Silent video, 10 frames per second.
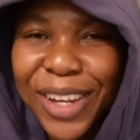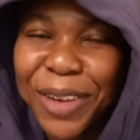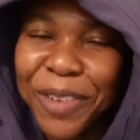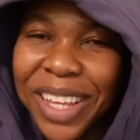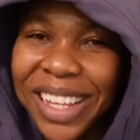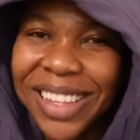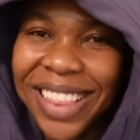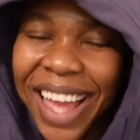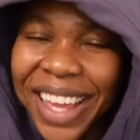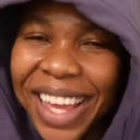Don't forget to
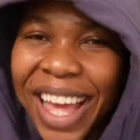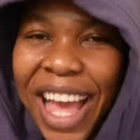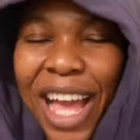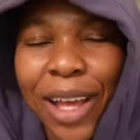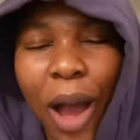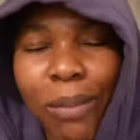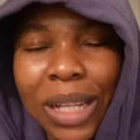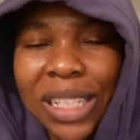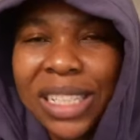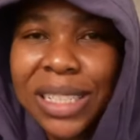like,
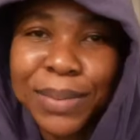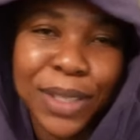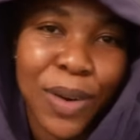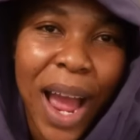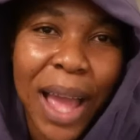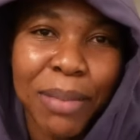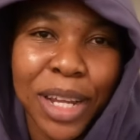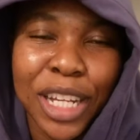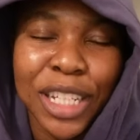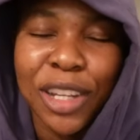comment, subscribe,
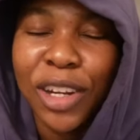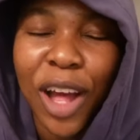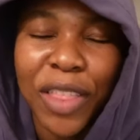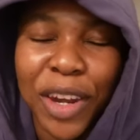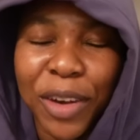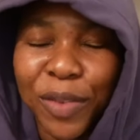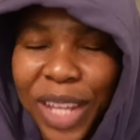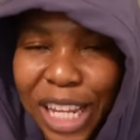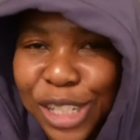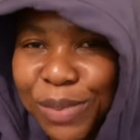turn on the
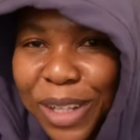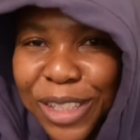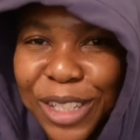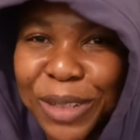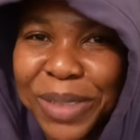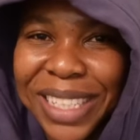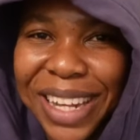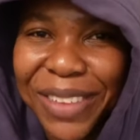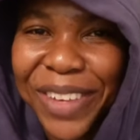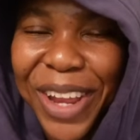notification bell so you don't miss
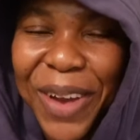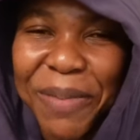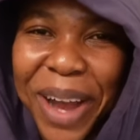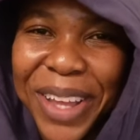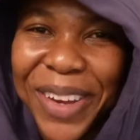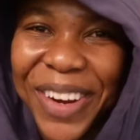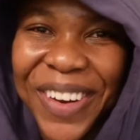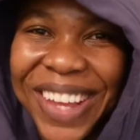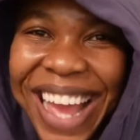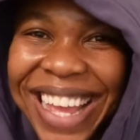another video. Bye, your
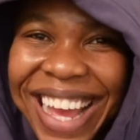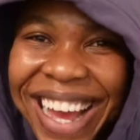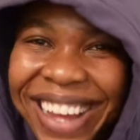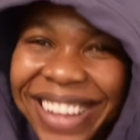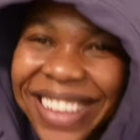girl. Yeah, yeah.